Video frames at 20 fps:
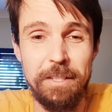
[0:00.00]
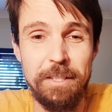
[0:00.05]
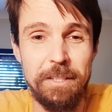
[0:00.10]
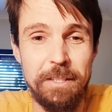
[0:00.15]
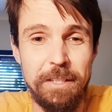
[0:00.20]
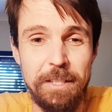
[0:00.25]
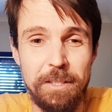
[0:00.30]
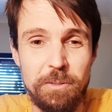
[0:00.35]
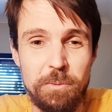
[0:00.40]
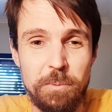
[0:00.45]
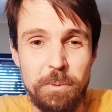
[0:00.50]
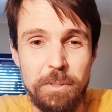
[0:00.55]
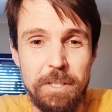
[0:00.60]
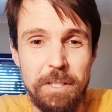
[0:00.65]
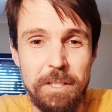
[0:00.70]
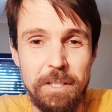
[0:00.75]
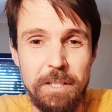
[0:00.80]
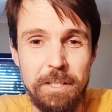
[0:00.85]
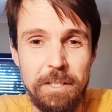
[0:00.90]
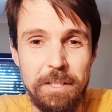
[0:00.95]

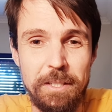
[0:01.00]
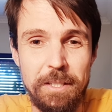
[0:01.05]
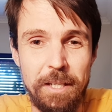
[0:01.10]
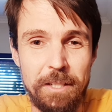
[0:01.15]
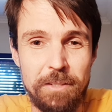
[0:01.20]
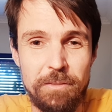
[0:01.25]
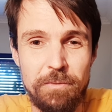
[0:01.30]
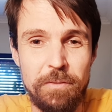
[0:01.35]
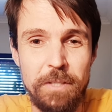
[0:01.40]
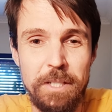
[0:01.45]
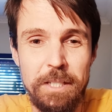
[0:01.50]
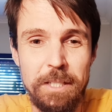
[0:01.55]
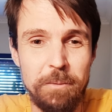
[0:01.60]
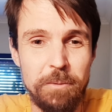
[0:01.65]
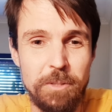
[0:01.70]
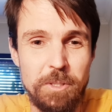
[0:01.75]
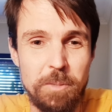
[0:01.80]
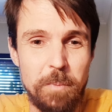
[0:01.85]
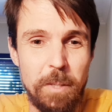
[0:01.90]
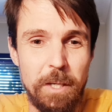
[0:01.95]
that feeling
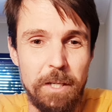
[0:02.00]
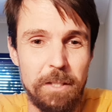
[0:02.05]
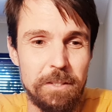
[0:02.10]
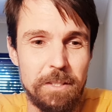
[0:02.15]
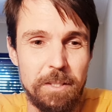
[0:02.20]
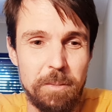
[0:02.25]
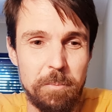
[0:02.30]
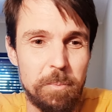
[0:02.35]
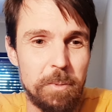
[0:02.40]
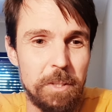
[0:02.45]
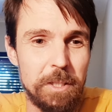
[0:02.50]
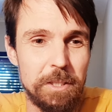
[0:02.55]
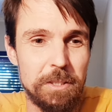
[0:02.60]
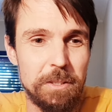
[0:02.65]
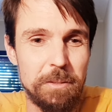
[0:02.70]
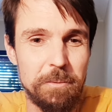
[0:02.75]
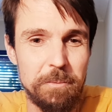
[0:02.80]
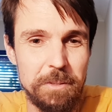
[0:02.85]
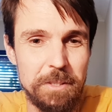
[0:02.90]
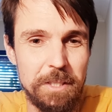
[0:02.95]
was about. The
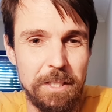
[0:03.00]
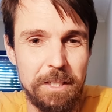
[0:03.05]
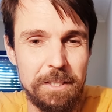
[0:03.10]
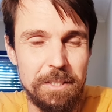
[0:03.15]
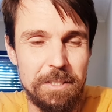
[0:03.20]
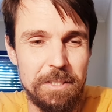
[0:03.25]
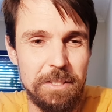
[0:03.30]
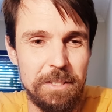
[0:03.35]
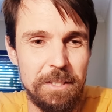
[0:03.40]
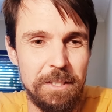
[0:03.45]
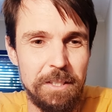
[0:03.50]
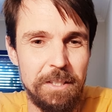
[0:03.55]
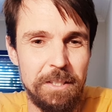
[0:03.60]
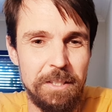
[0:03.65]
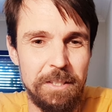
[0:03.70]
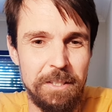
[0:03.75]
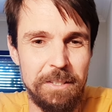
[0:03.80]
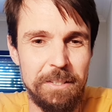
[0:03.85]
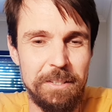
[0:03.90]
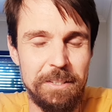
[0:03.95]
impression was that it's
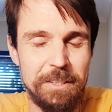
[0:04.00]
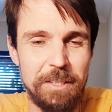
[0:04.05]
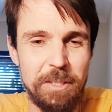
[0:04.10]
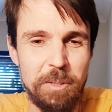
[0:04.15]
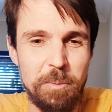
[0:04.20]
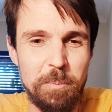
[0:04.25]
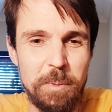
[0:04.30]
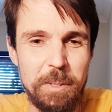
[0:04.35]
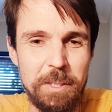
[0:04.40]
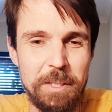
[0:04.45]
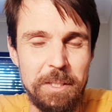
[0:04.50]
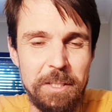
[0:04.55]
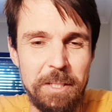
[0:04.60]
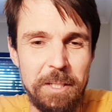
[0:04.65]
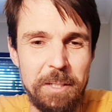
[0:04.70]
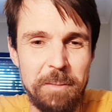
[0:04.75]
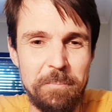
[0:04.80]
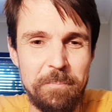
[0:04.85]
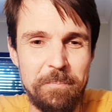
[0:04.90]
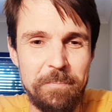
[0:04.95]
going to be
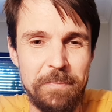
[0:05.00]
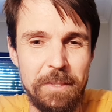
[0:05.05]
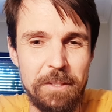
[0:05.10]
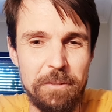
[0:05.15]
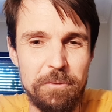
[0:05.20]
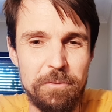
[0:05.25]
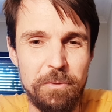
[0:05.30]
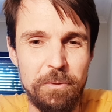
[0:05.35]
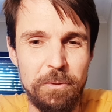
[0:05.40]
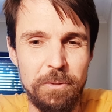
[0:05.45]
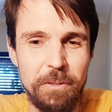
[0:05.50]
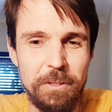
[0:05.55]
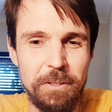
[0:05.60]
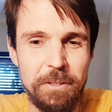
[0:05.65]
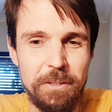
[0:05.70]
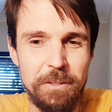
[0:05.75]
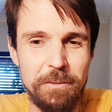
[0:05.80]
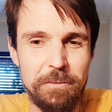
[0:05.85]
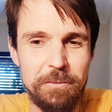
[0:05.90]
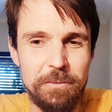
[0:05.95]
for
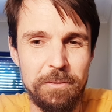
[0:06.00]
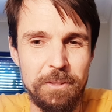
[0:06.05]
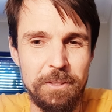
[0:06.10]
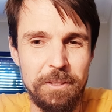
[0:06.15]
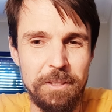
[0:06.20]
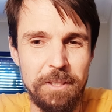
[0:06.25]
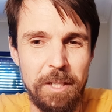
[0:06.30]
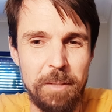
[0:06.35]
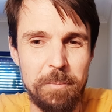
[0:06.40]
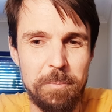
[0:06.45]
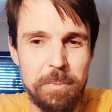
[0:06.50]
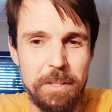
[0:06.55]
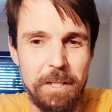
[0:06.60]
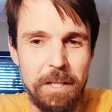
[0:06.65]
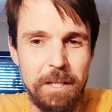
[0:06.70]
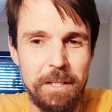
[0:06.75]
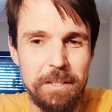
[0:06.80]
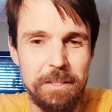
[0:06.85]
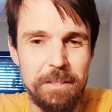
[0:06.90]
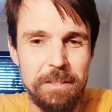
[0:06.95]
the
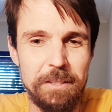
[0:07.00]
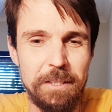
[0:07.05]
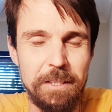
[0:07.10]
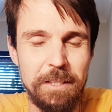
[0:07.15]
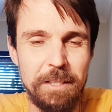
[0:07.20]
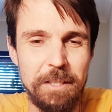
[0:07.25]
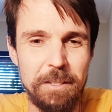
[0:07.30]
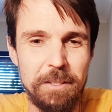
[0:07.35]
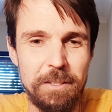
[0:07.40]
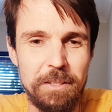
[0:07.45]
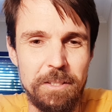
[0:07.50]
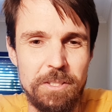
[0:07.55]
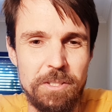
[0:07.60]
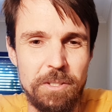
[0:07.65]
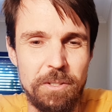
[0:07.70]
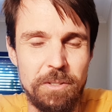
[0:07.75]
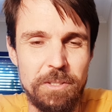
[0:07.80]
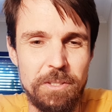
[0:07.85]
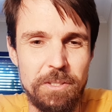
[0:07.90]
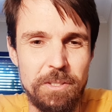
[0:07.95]
IPA,
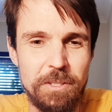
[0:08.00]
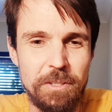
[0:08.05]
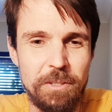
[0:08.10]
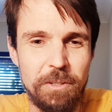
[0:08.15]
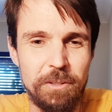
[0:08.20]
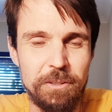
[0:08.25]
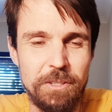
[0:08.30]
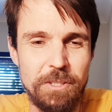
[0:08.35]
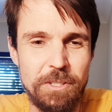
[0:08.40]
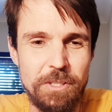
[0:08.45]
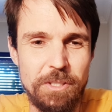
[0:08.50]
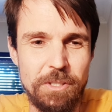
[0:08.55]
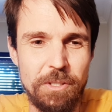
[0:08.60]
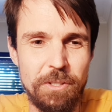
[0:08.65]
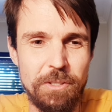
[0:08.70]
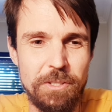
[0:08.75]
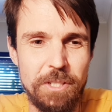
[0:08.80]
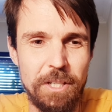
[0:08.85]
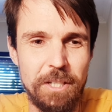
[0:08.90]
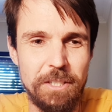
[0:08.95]
the doctors
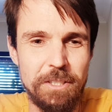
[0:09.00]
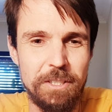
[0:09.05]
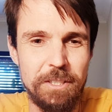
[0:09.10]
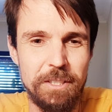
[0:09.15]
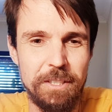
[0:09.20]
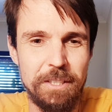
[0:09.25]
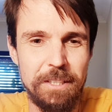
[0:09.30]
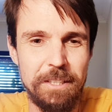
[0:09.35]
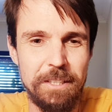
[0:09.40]
association,